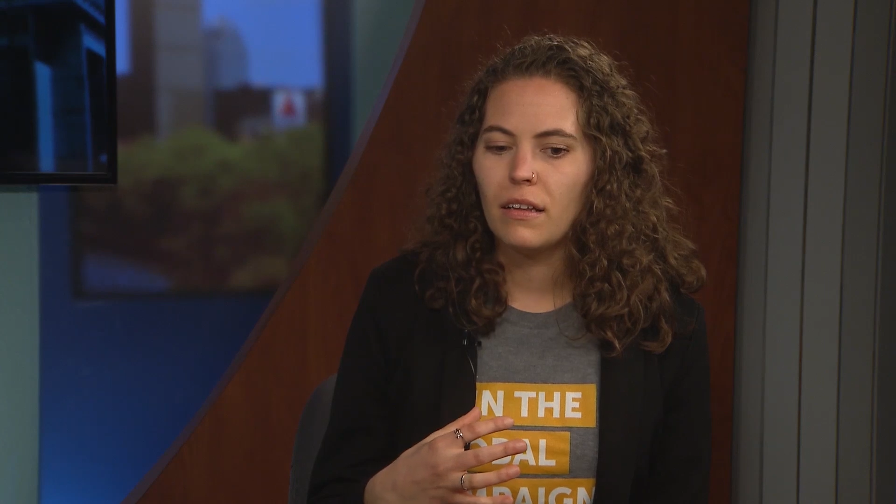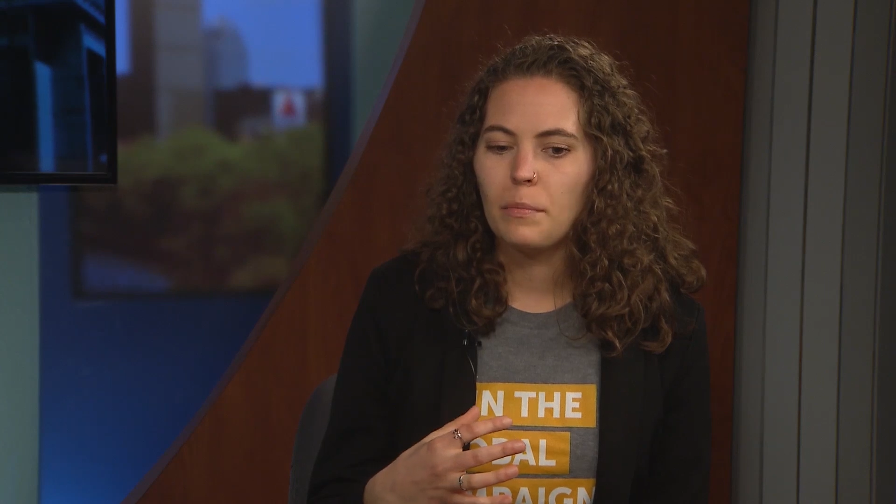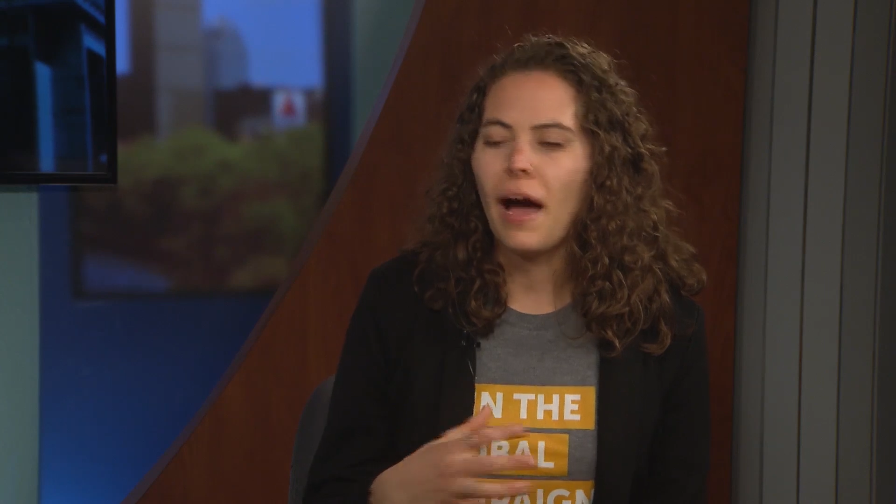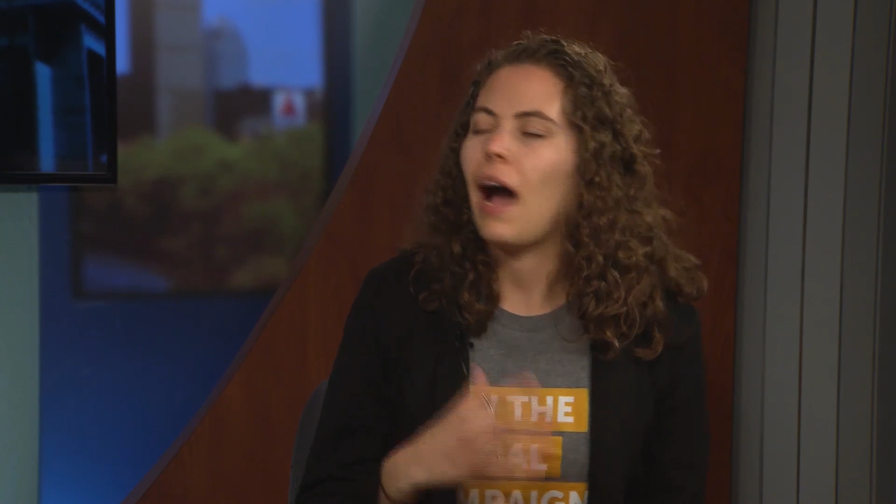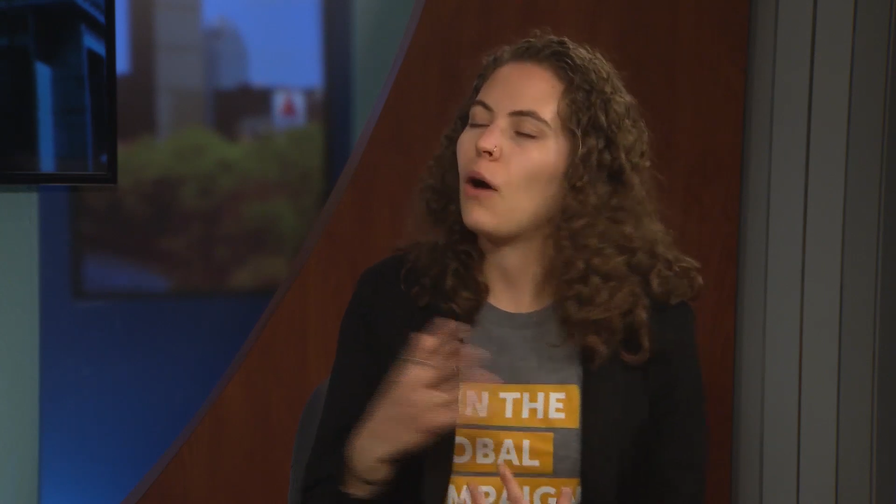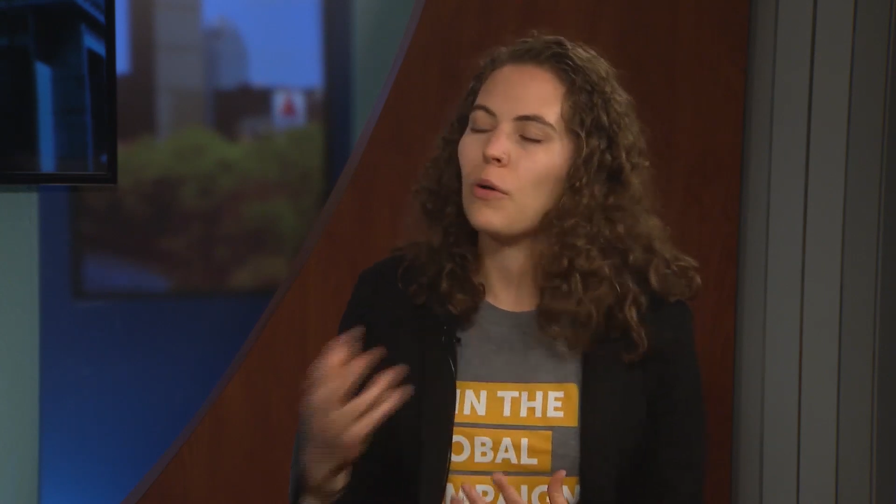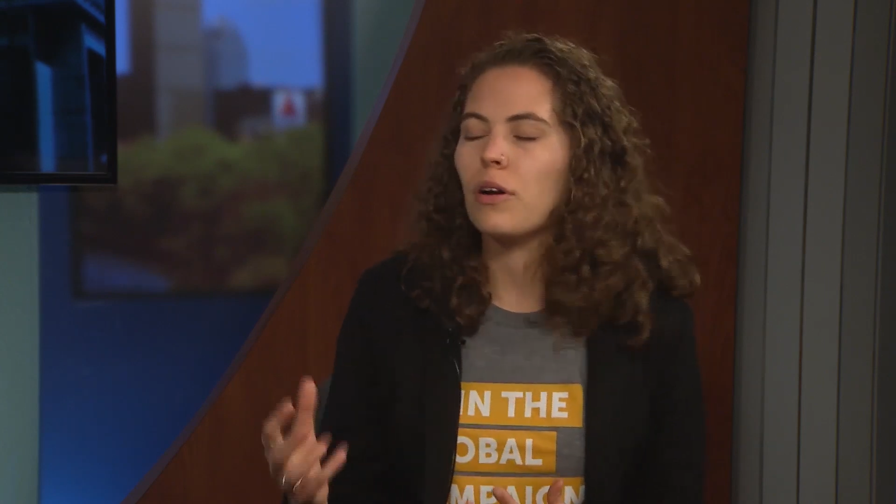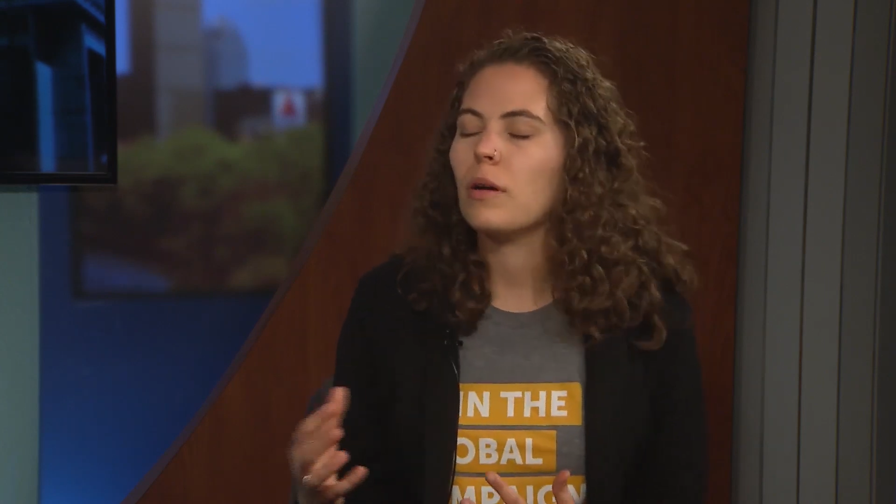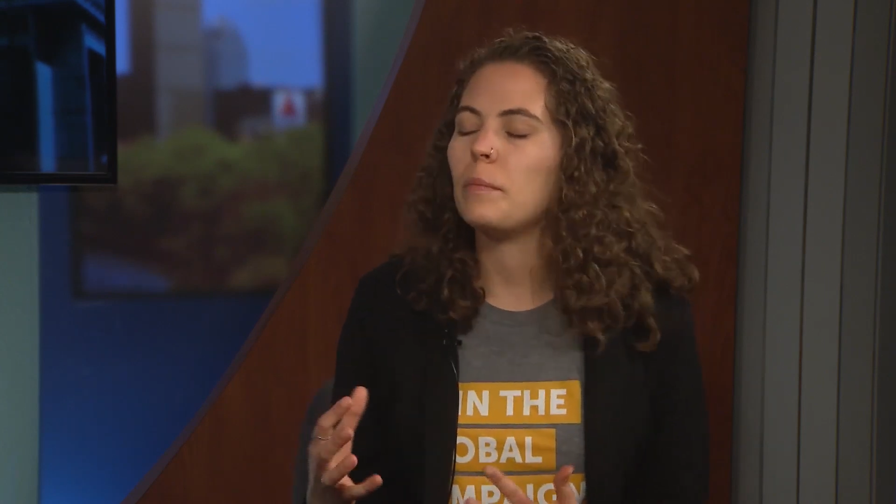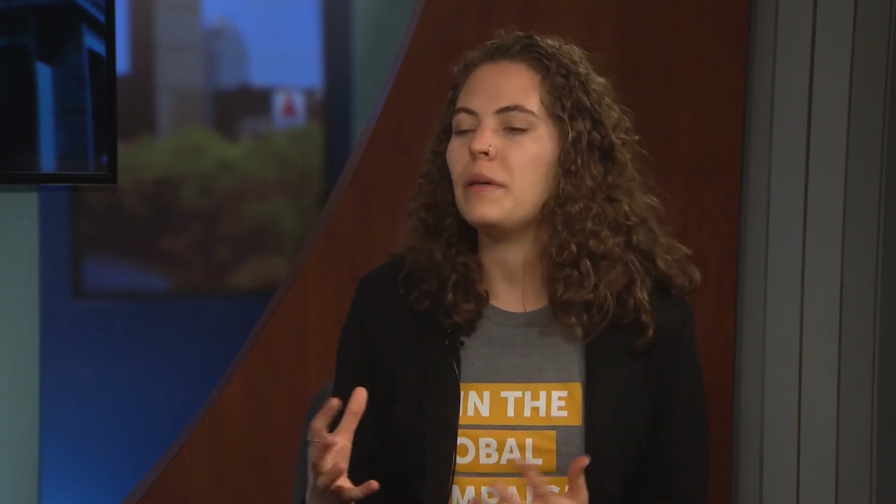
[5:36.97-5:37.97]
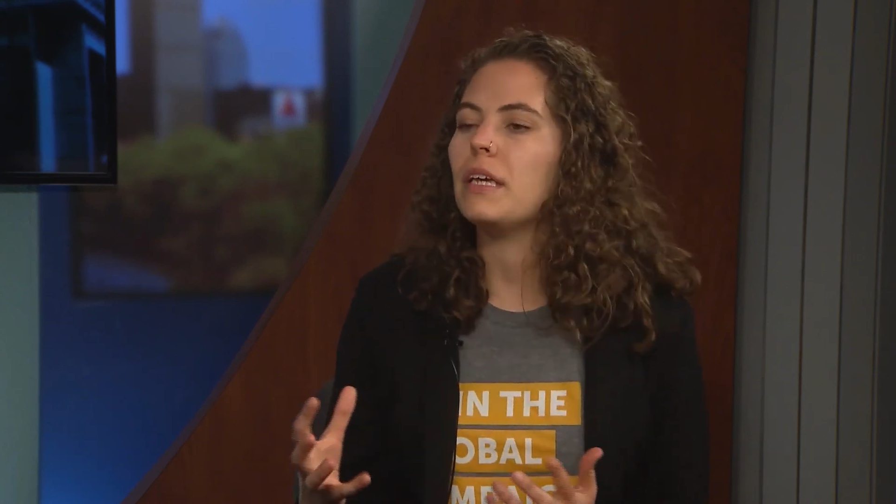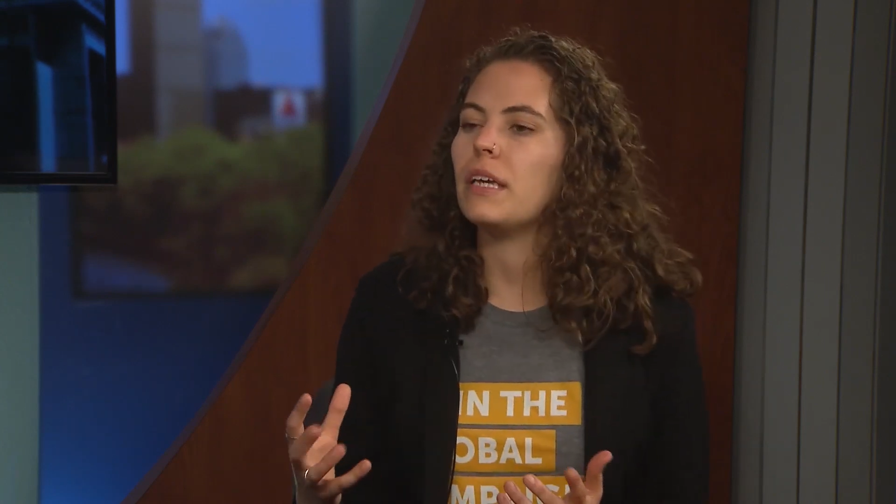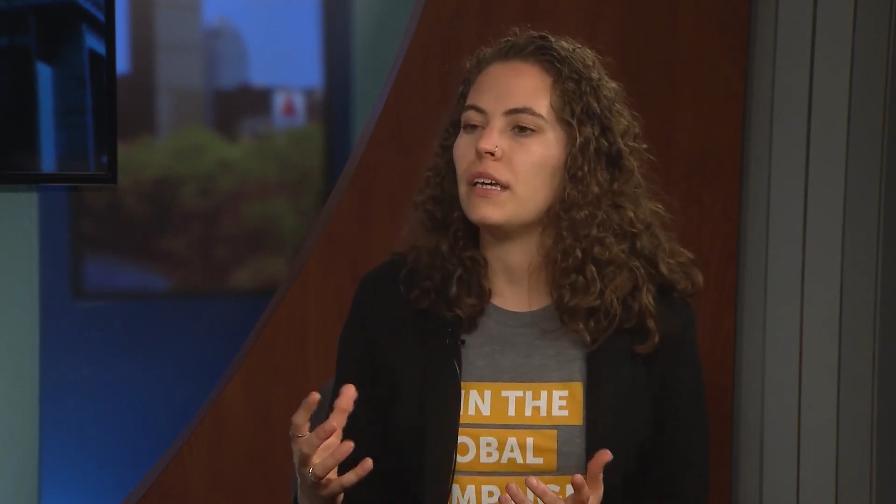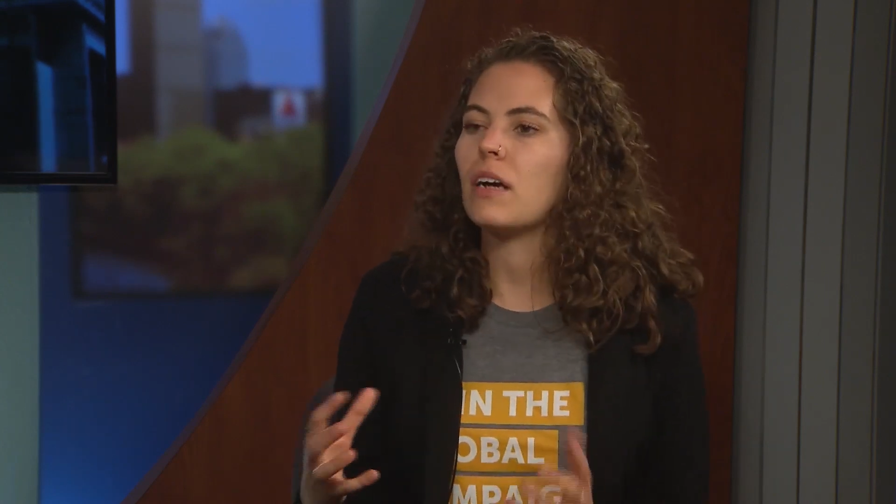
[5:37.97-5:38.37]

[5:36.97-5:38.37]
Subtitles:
power be